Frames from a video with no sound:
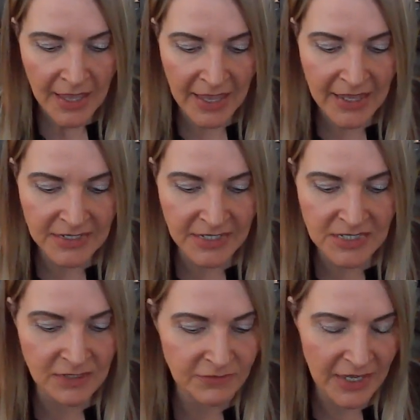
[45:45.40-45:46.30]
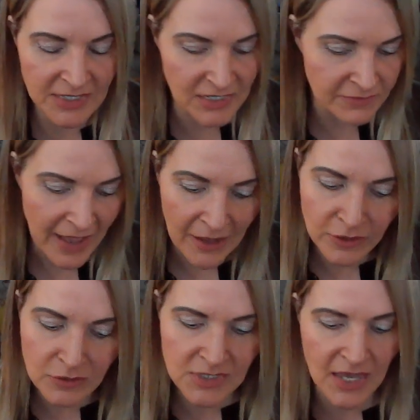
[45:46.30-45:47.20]
and it, de it
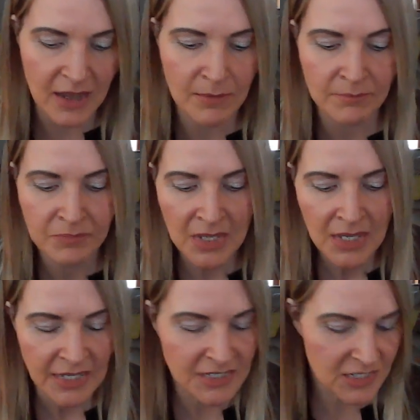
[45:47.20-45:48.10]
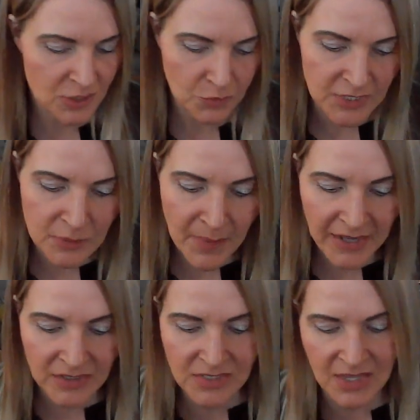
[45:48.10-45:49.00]
devalues them, it
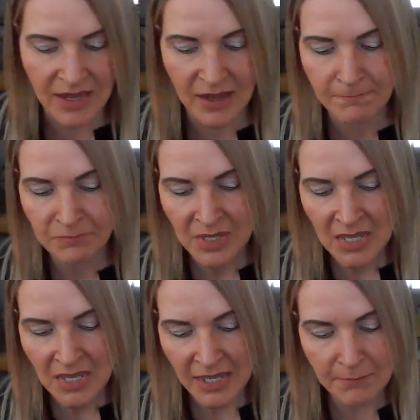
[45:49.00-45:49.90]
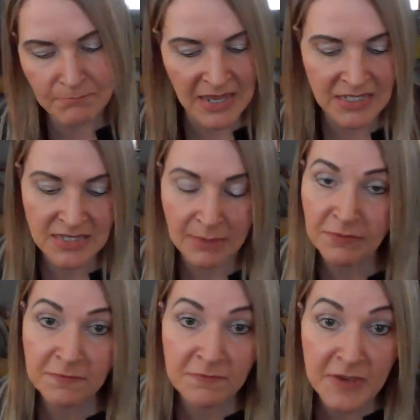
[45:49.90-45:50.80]
disrespects them, it makes them
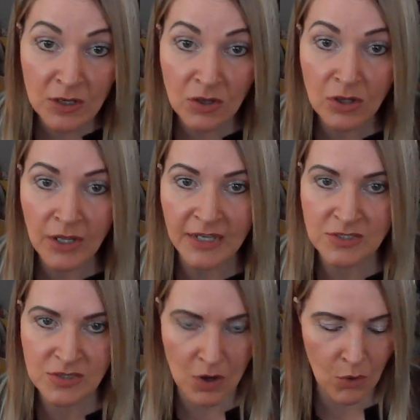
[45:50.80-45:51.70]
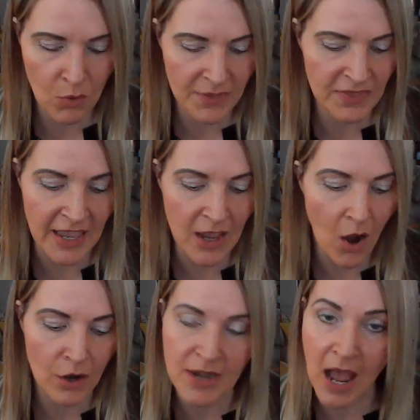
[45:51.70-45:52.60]
feel as though they
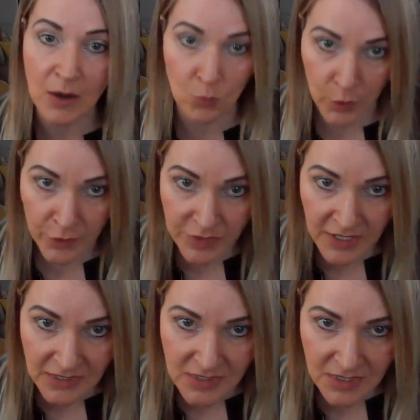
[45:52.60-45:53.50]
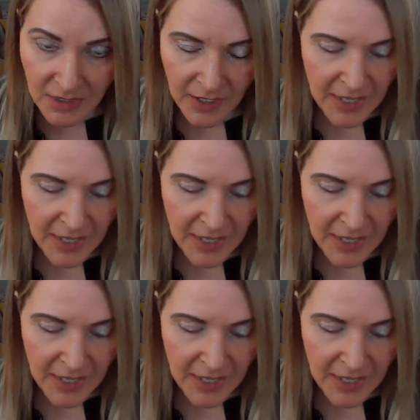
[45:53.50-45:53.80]
are not worth it.